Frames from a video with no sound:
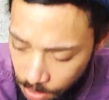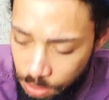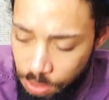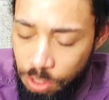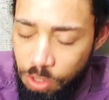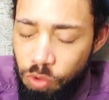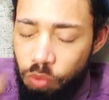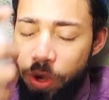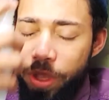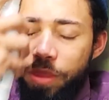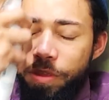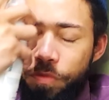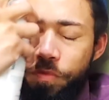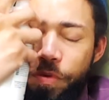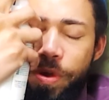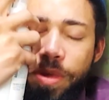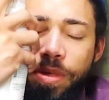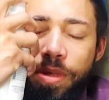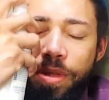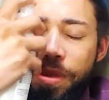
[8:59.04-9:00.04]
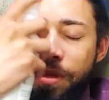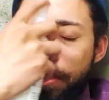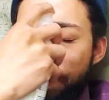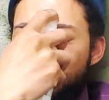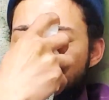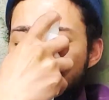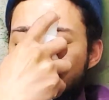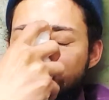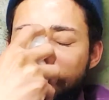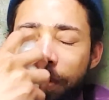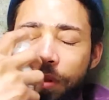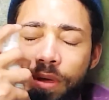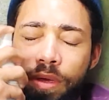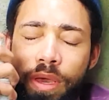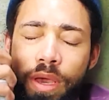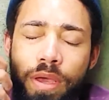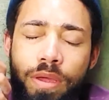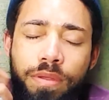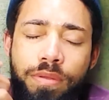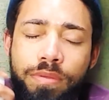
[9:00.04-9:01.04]
Just wet the face a little bit
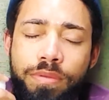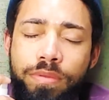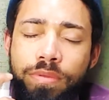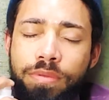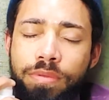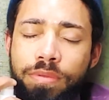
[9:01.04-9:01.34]
again.